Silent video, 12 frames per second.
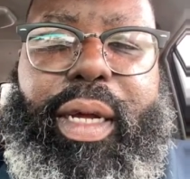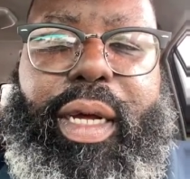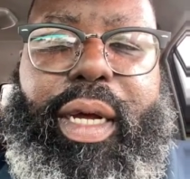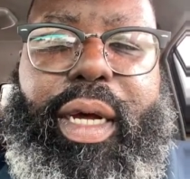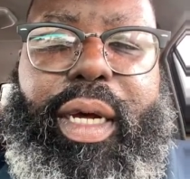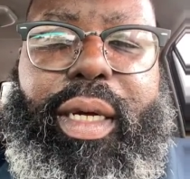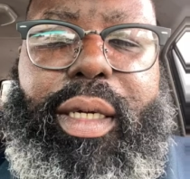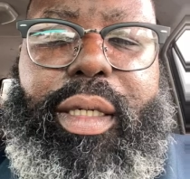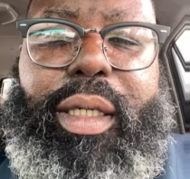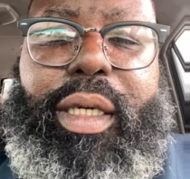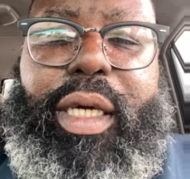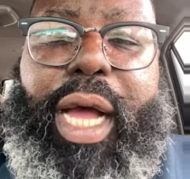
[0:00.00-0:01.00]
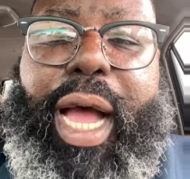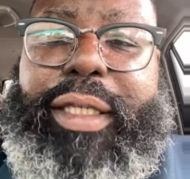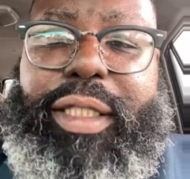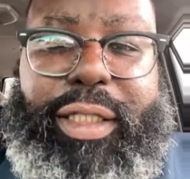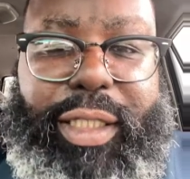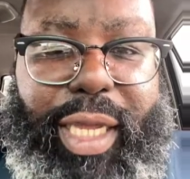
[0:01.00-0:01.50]
I
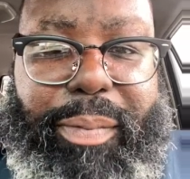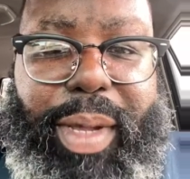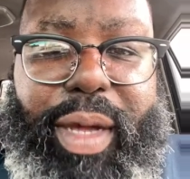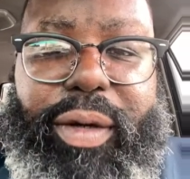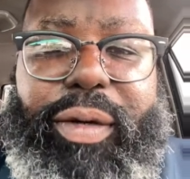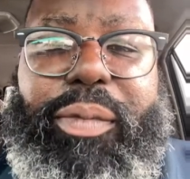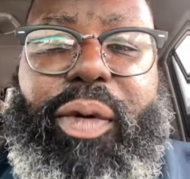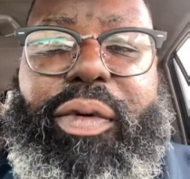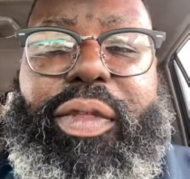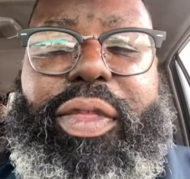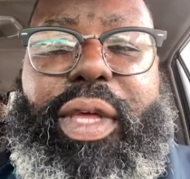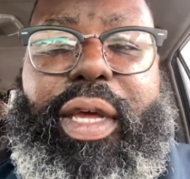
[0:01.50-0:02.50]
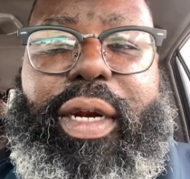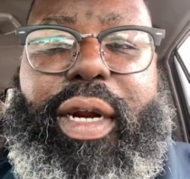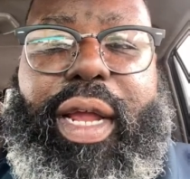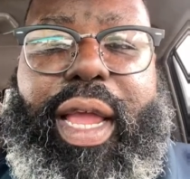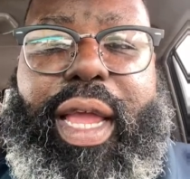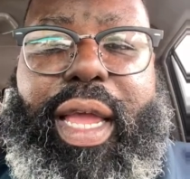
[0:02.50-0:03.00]
just came out of the movie
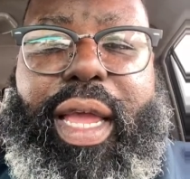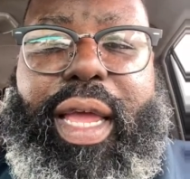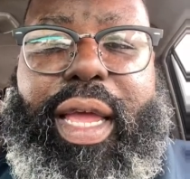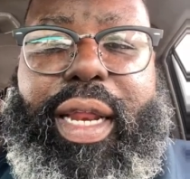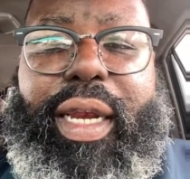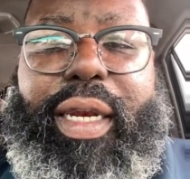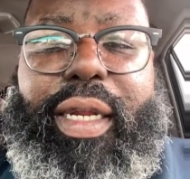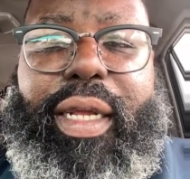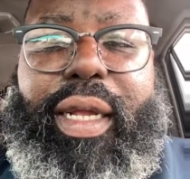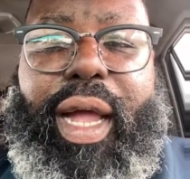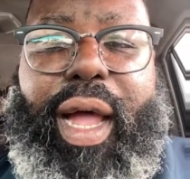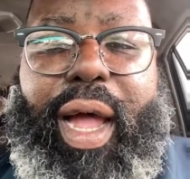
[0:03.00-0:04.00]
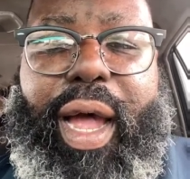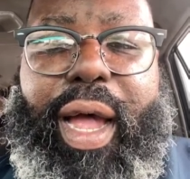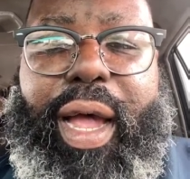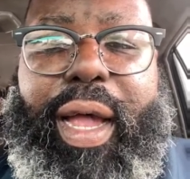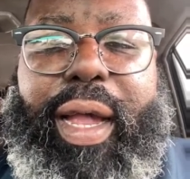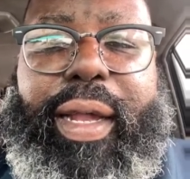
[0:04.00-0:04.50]
theater, and
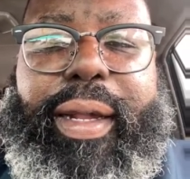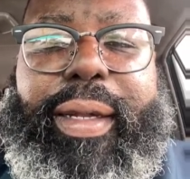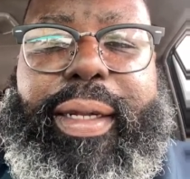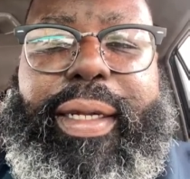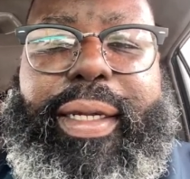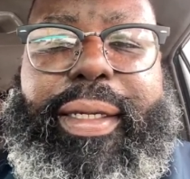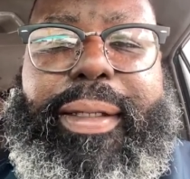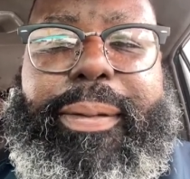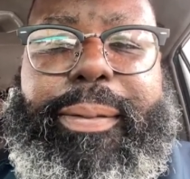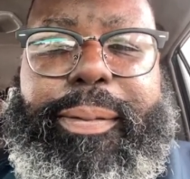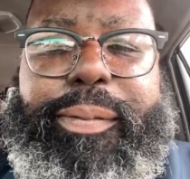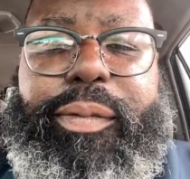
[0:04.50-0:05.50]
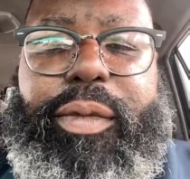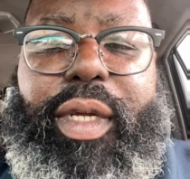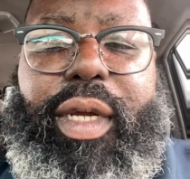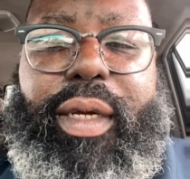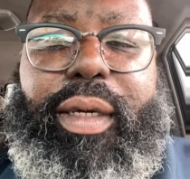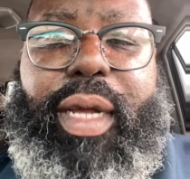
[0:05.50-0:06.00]
I
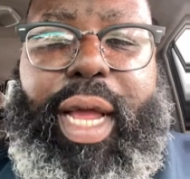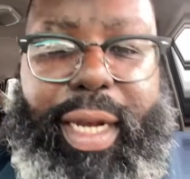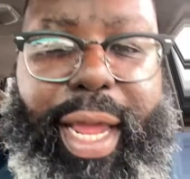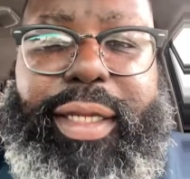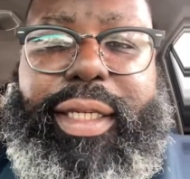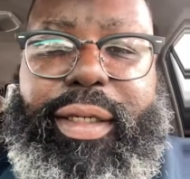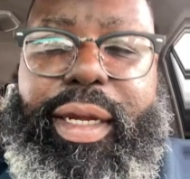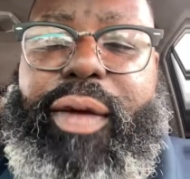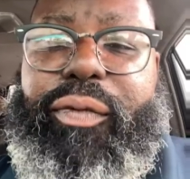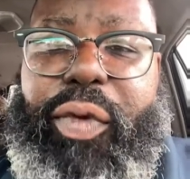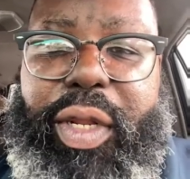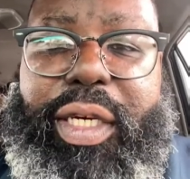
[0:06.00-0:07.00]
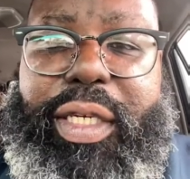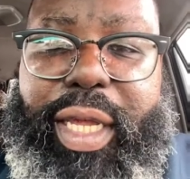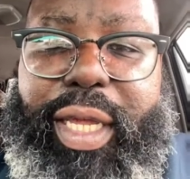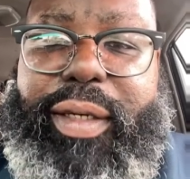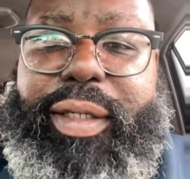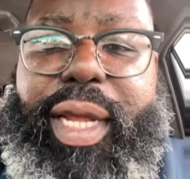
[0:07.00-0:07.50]
liked it. I really
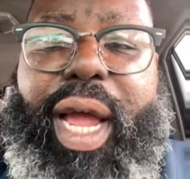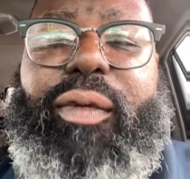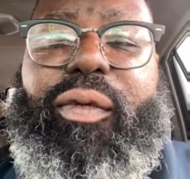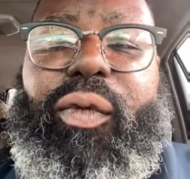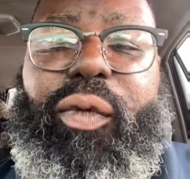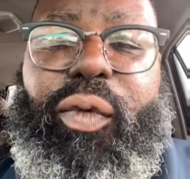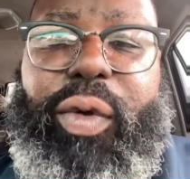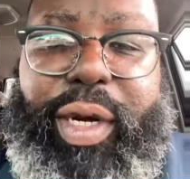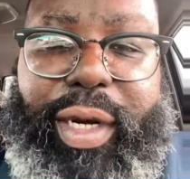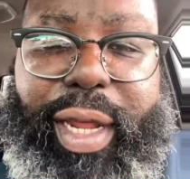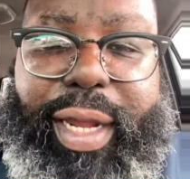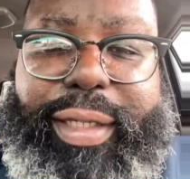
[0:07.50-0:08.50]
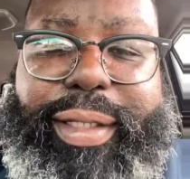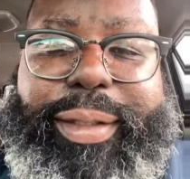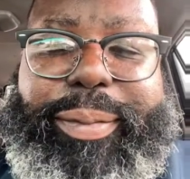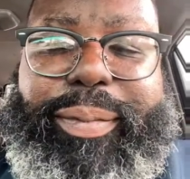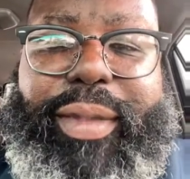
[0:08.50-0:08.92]
did. I really liked it.